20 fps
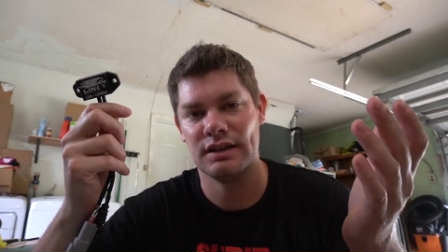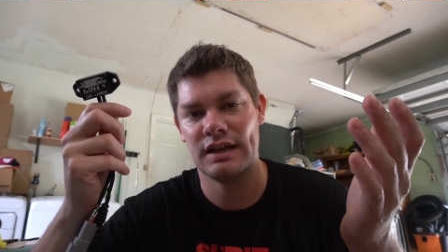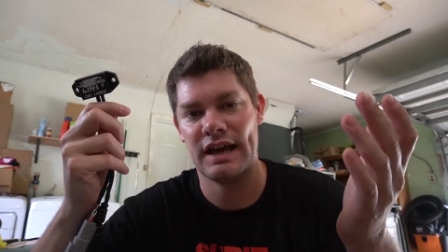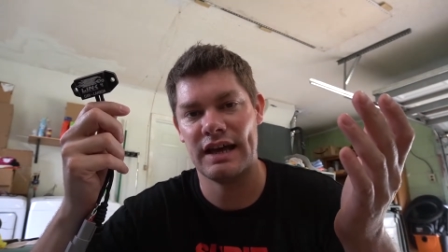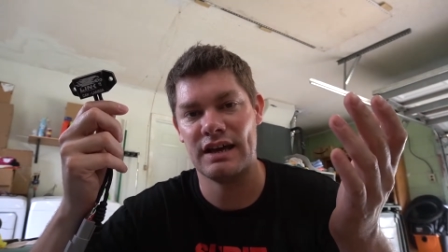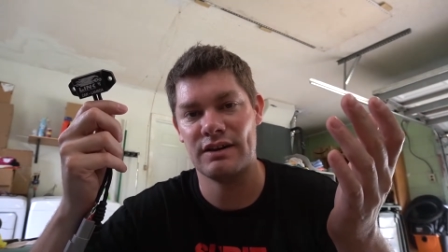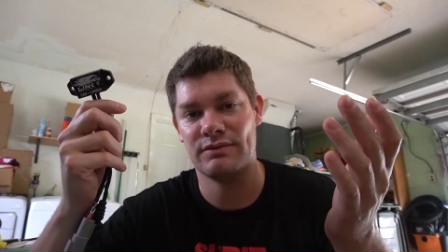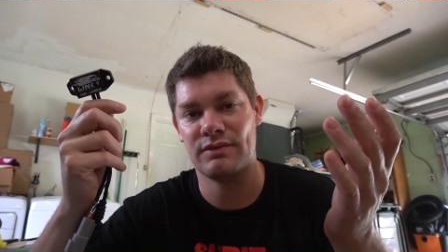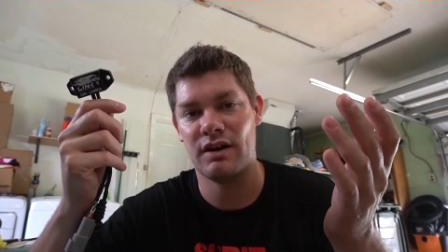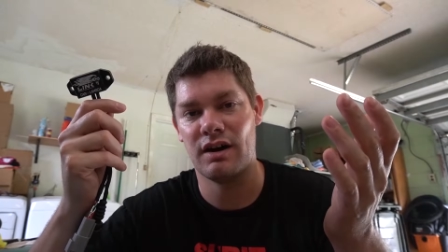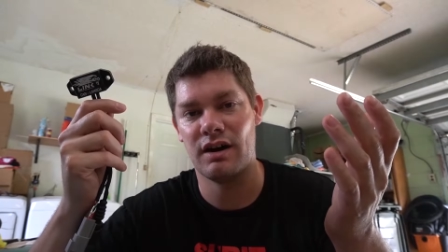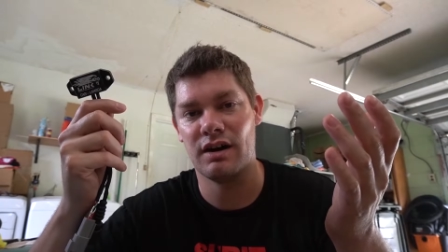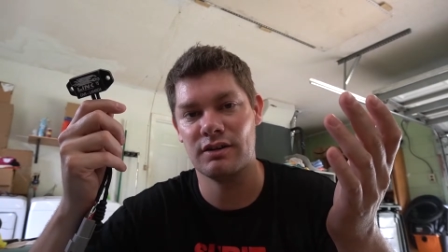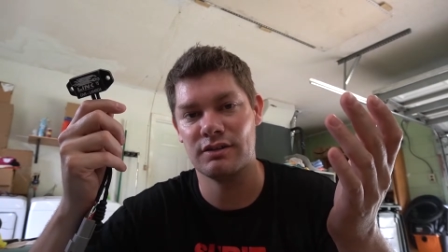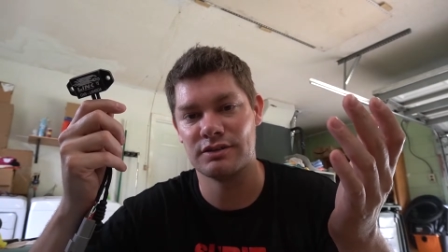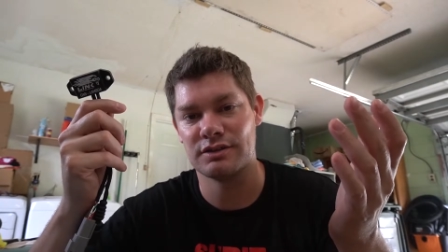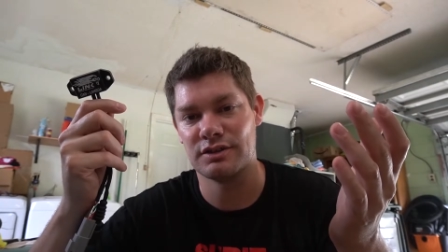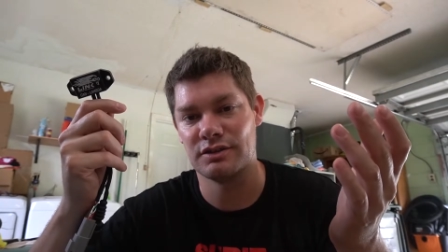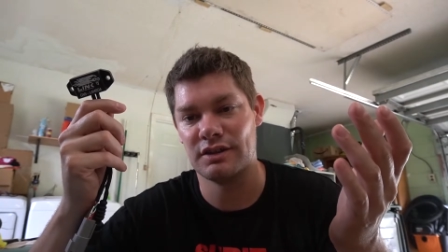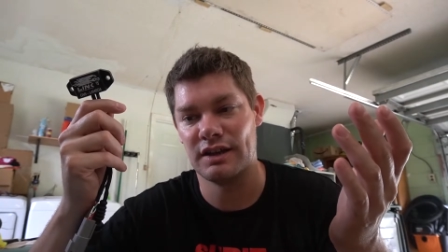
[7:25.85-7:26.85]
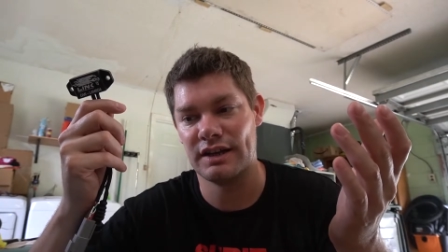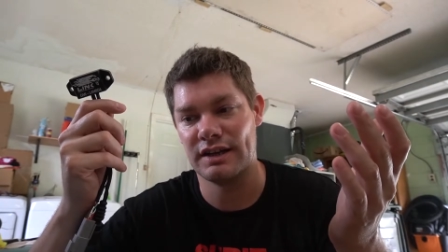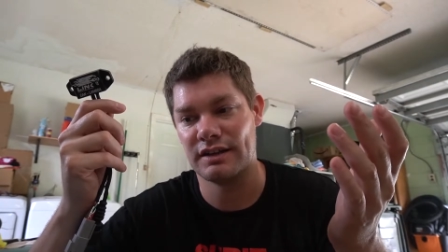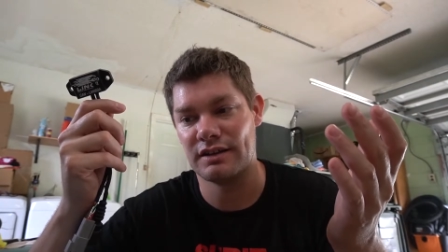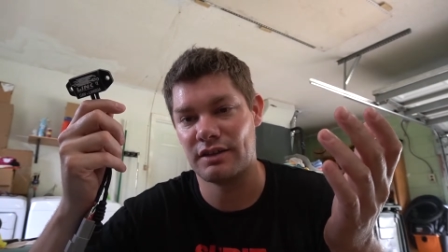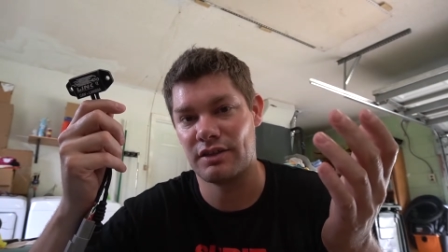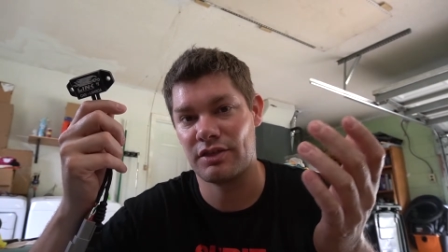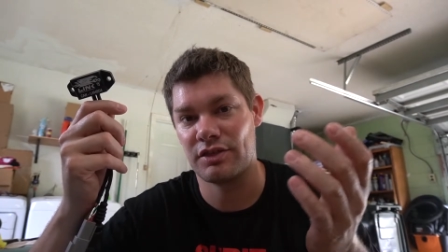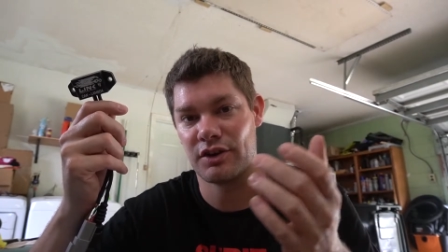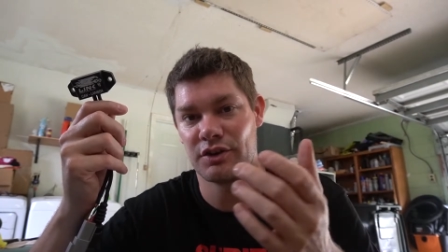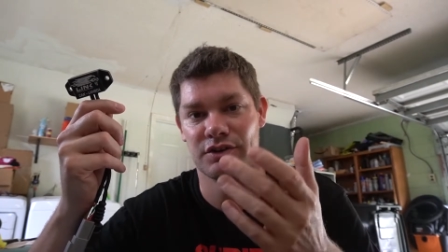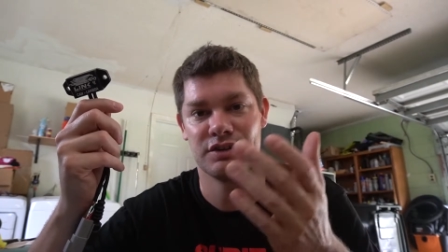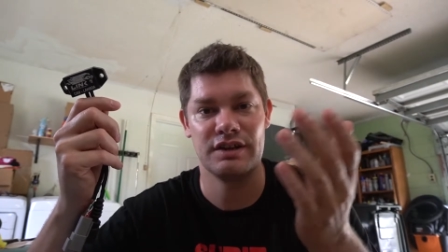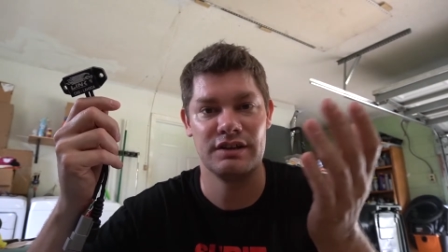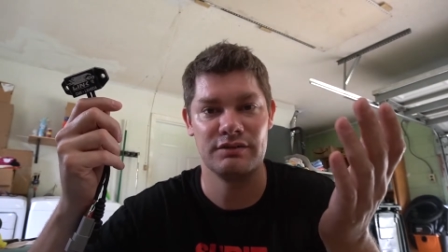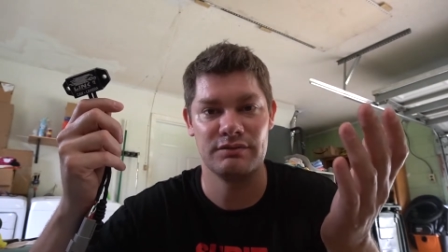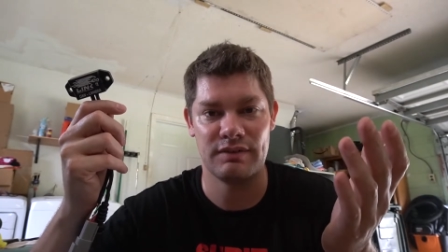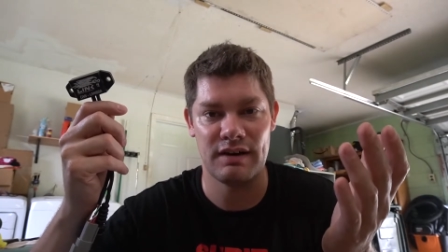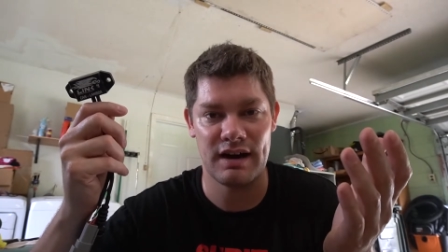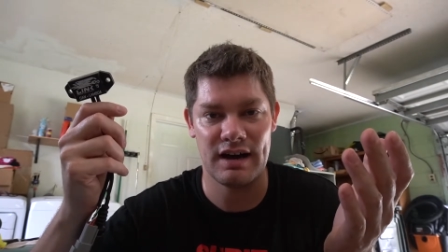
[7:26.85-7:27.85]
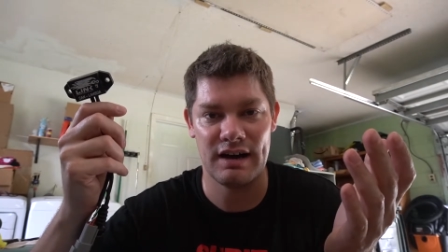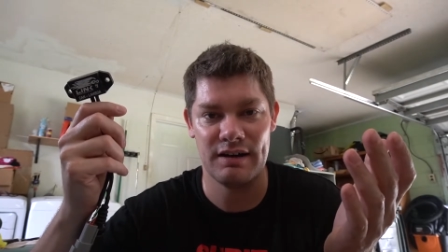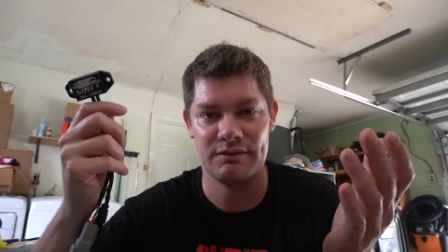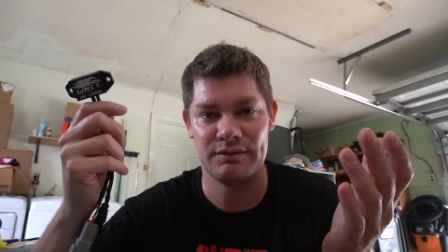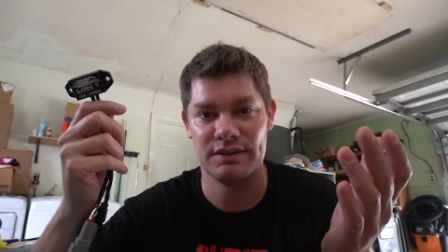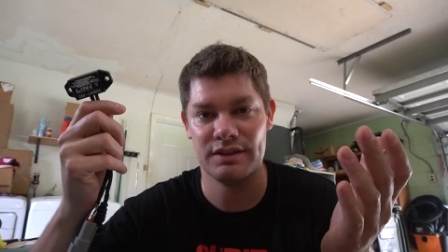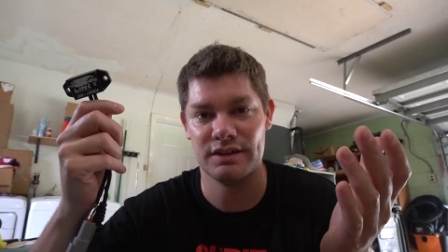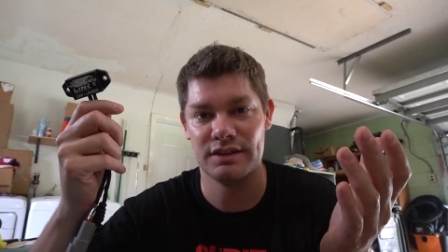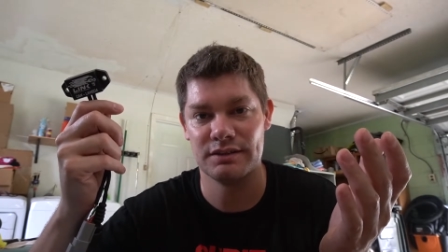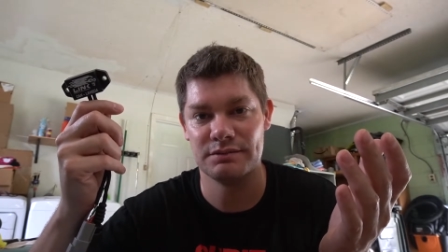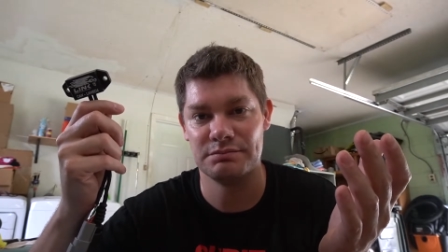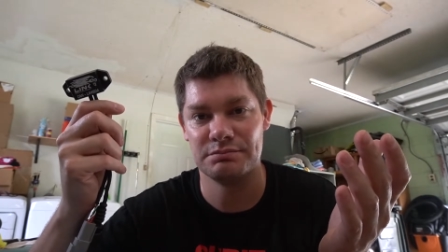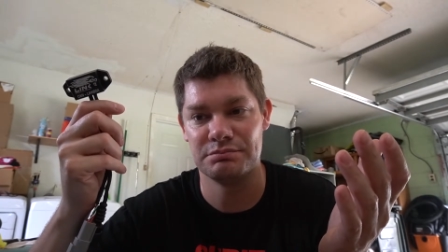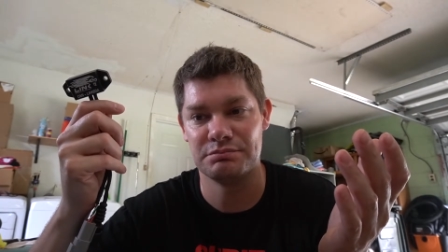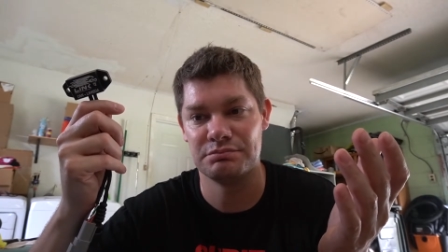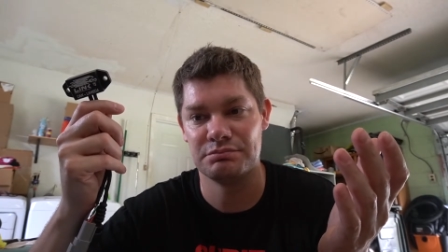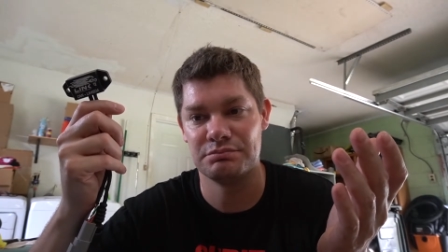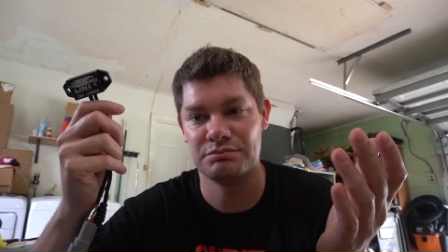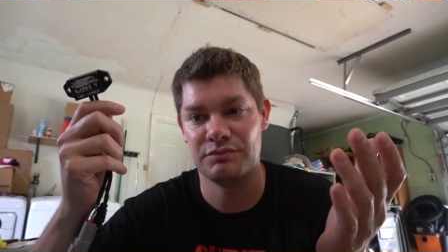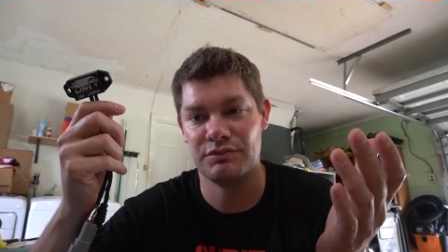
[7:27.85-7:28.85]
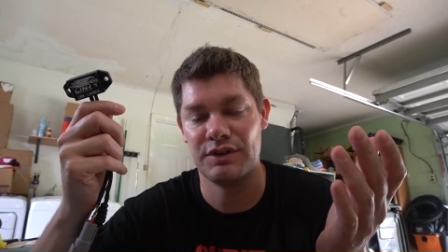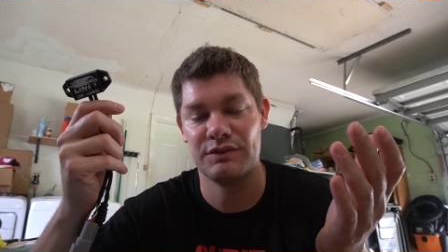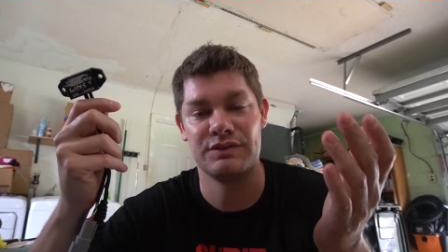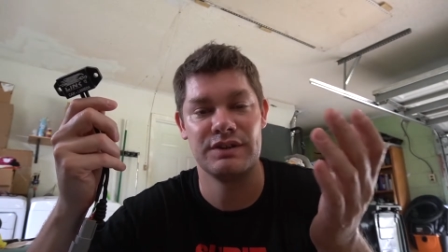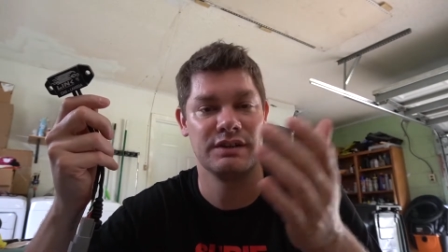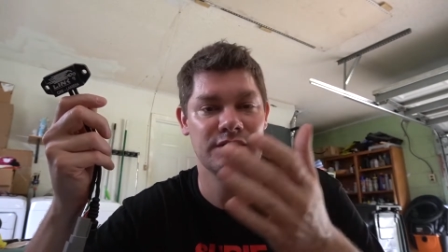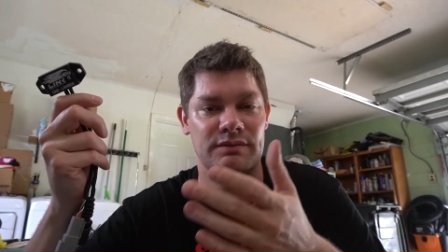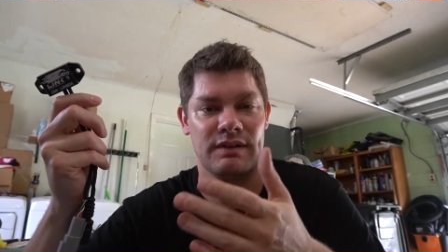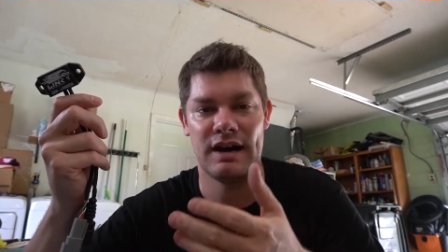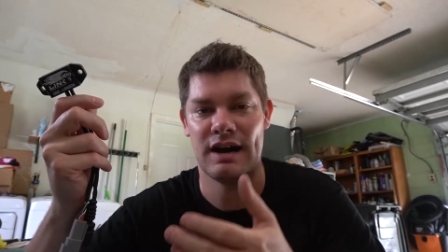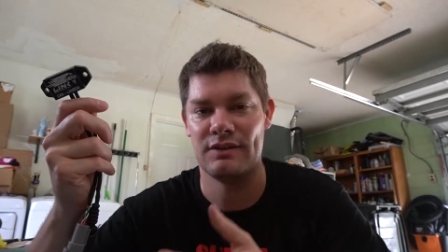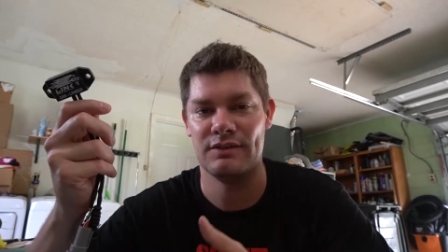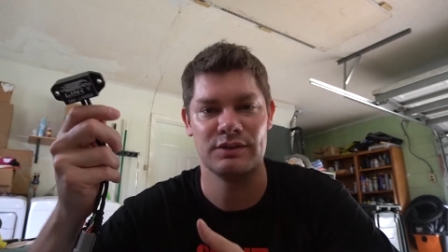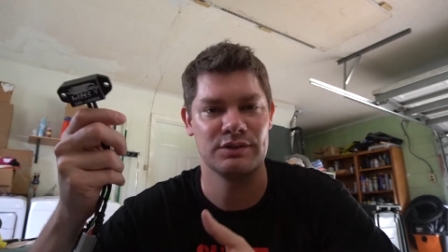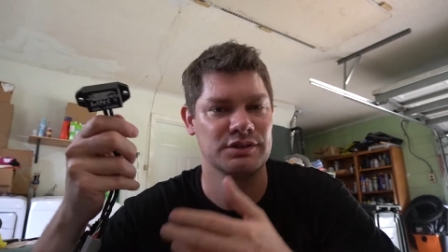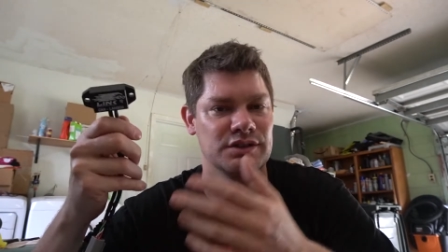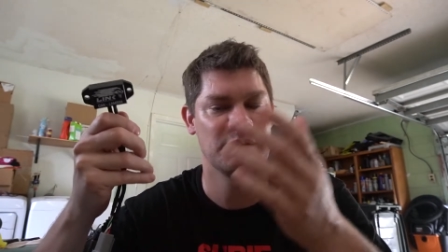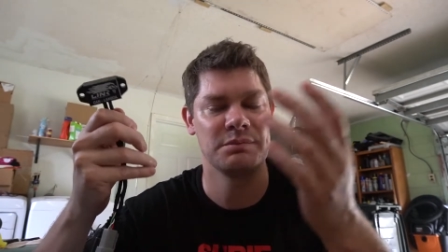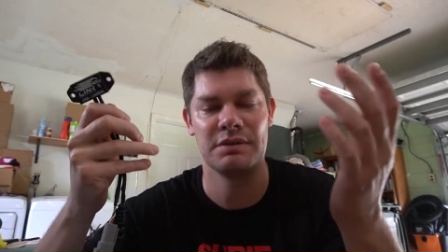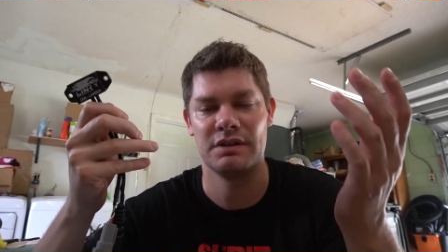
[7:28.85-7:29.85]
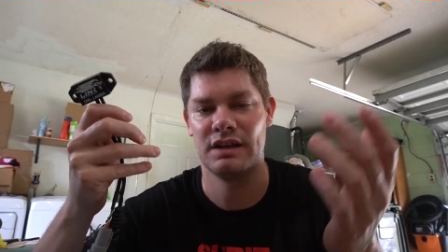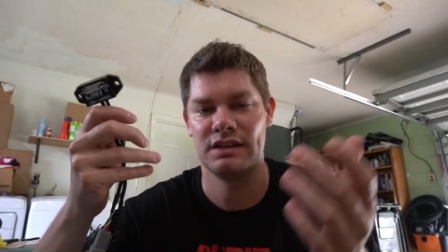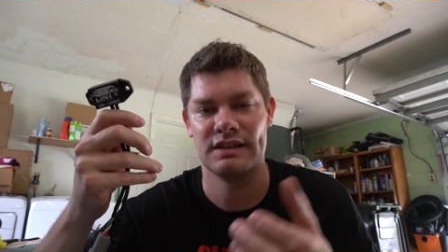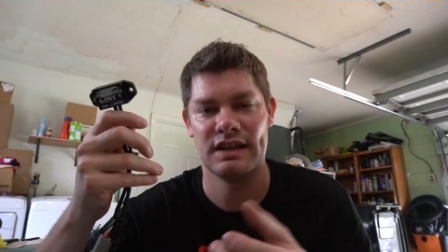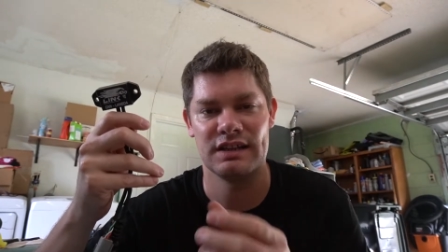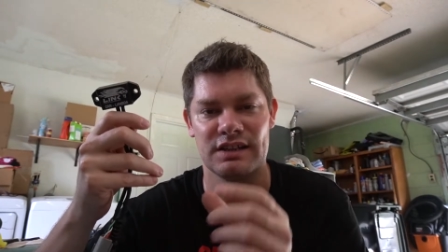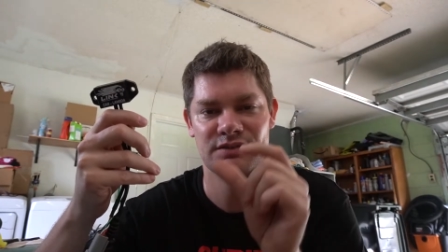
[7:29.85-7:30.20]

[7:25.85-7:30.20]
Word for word: AFR, so like 13.5 to 15.5 or something like that.